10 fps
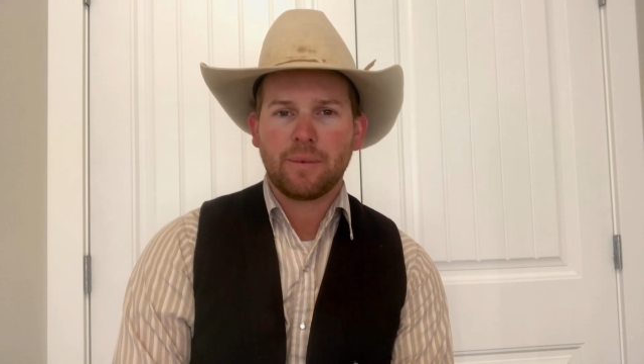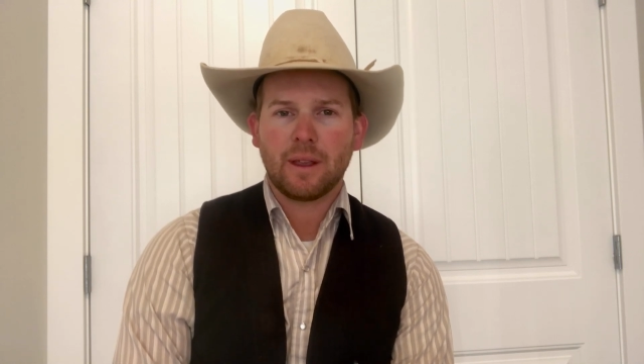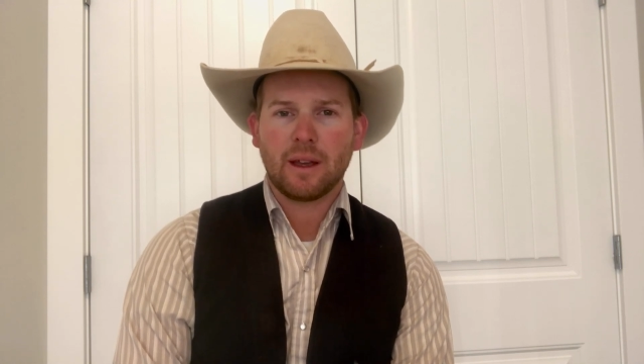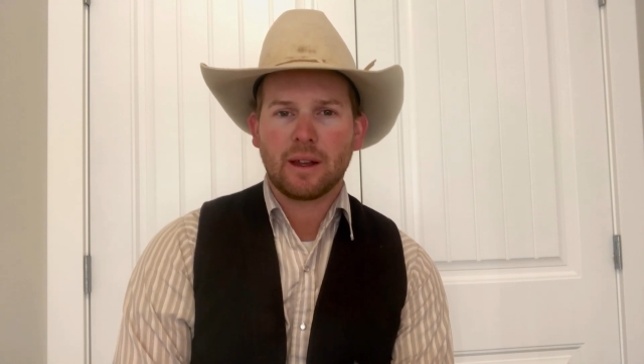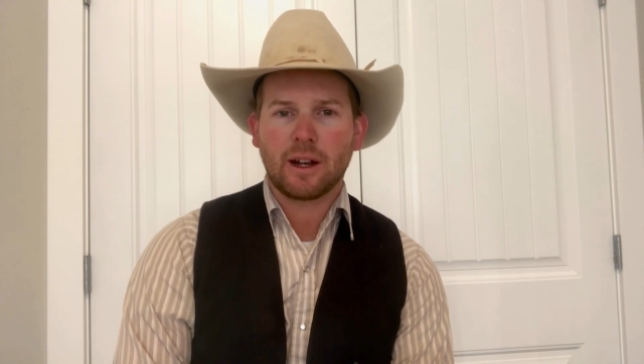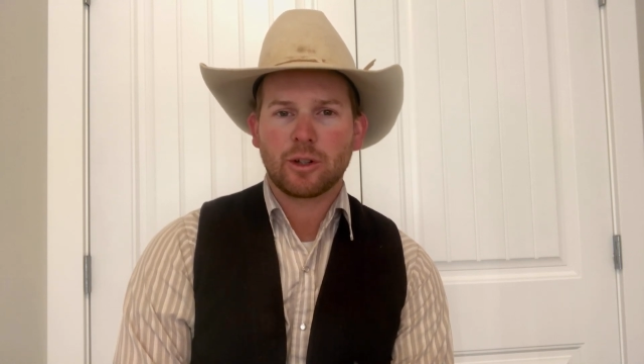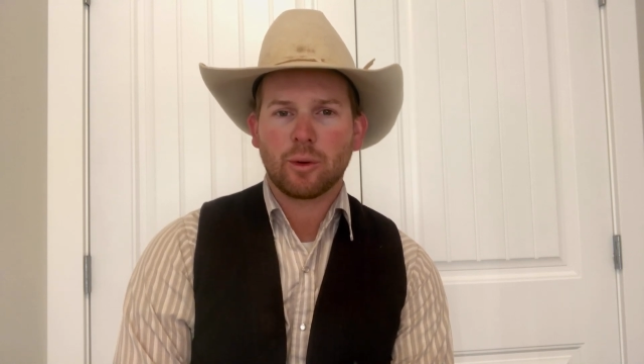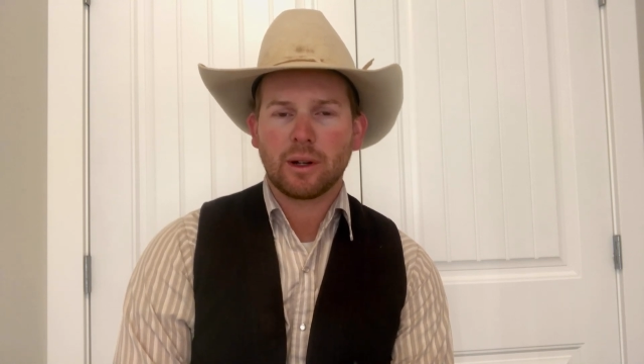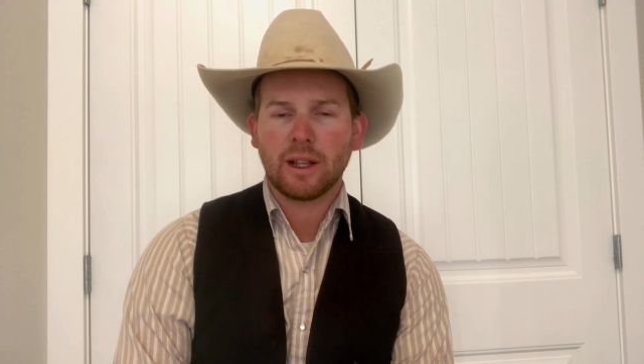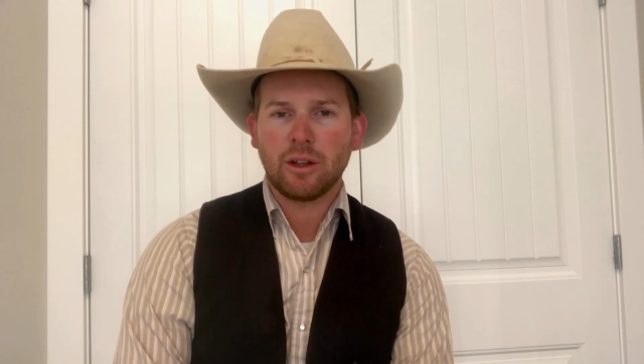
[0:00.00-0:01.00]
and I just
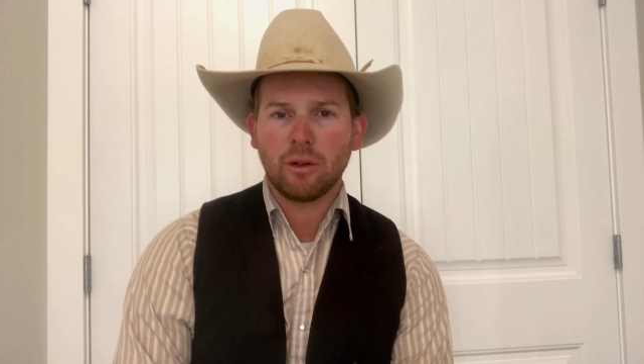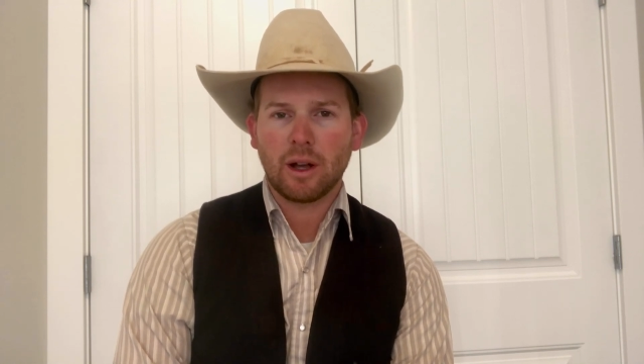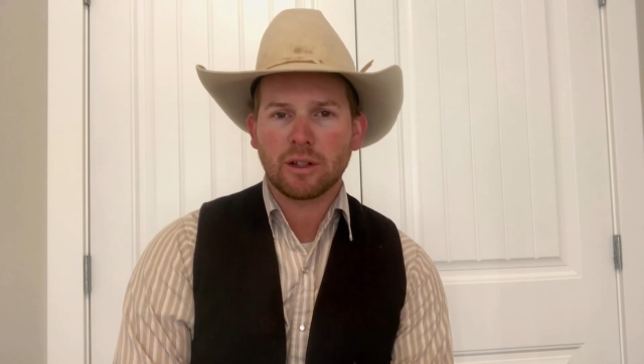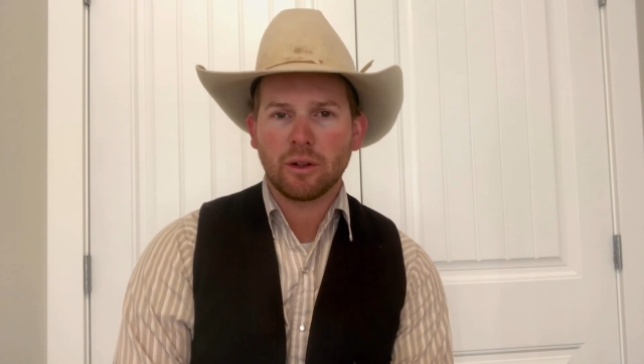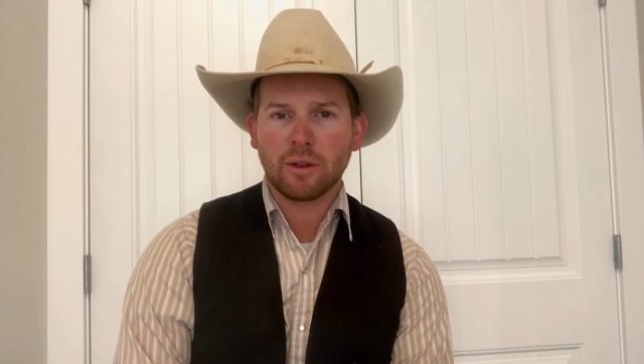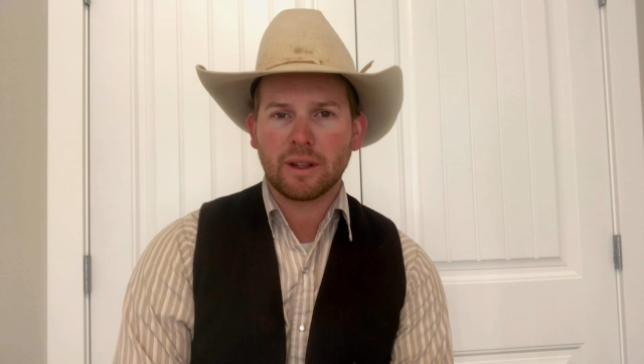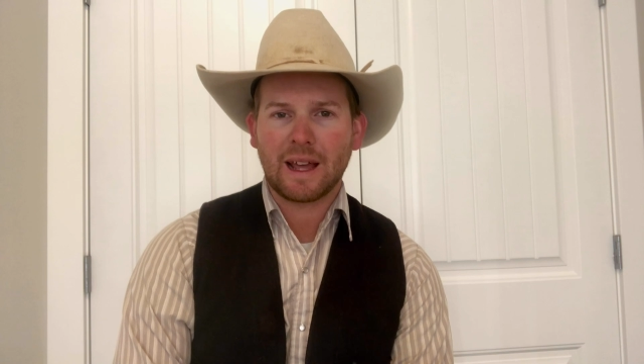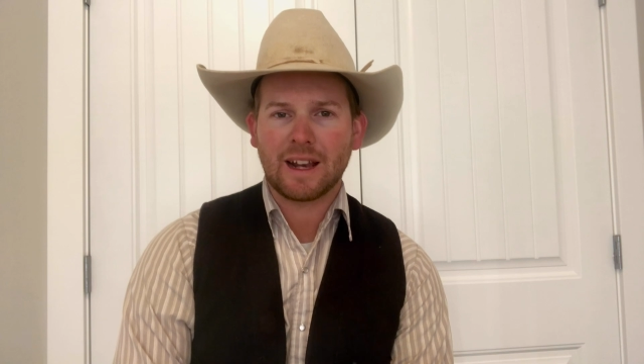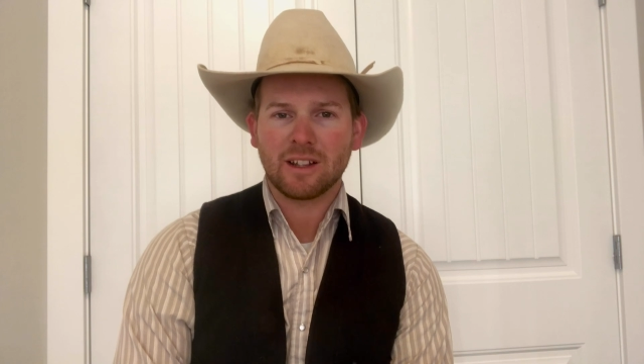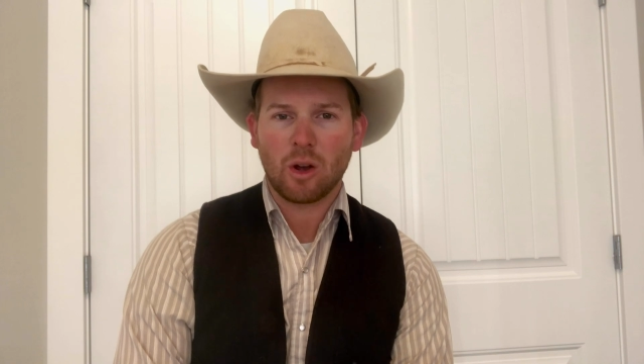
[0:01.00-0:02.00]
want to let you guys know that
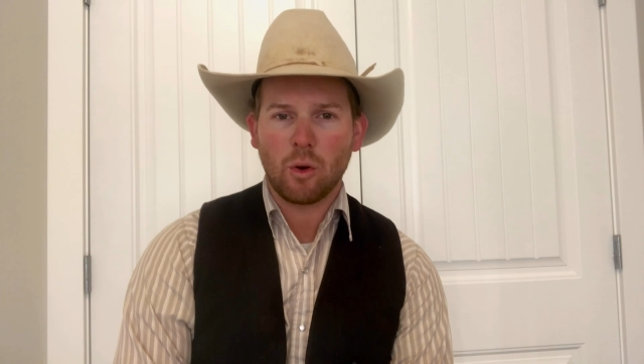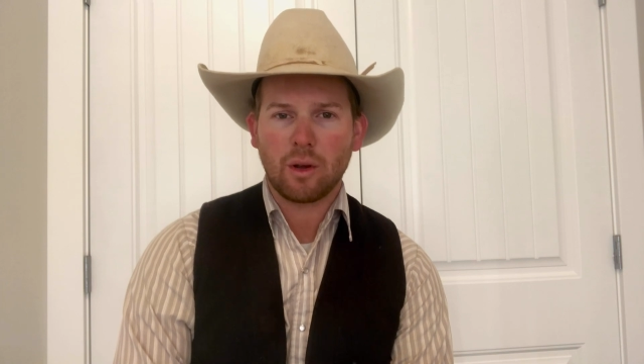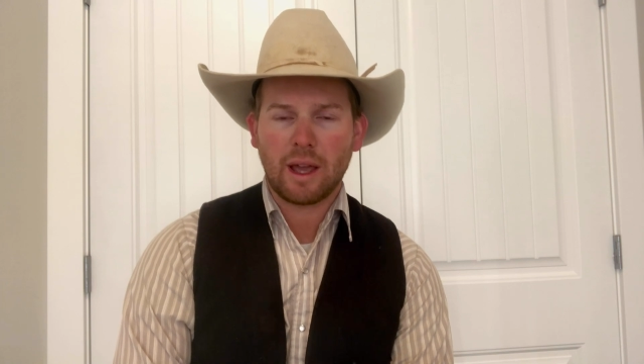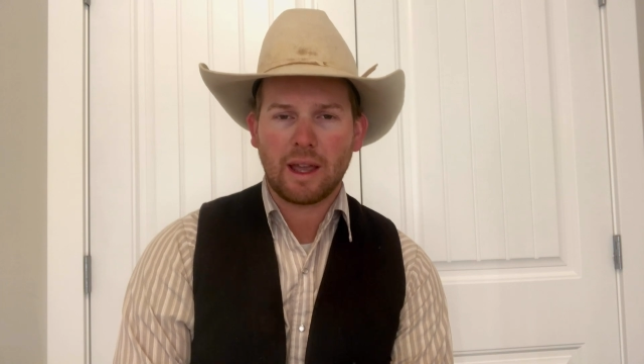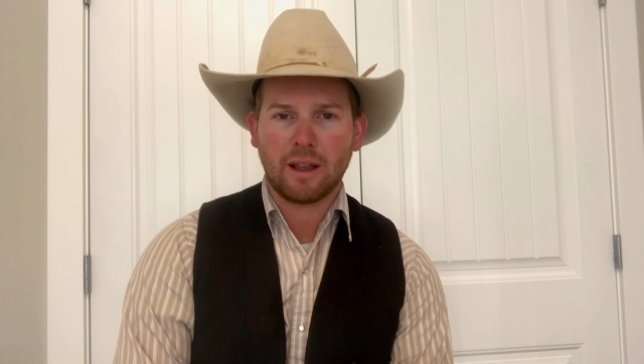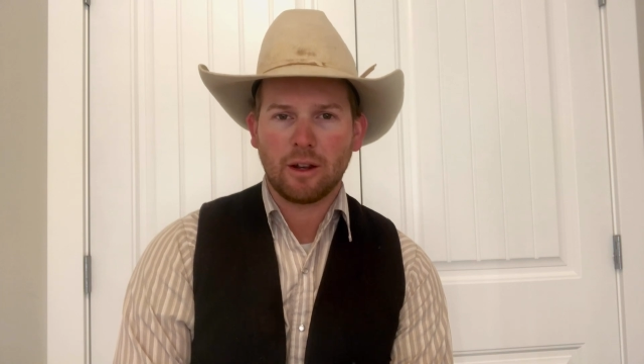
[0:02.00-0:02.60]
that is okay.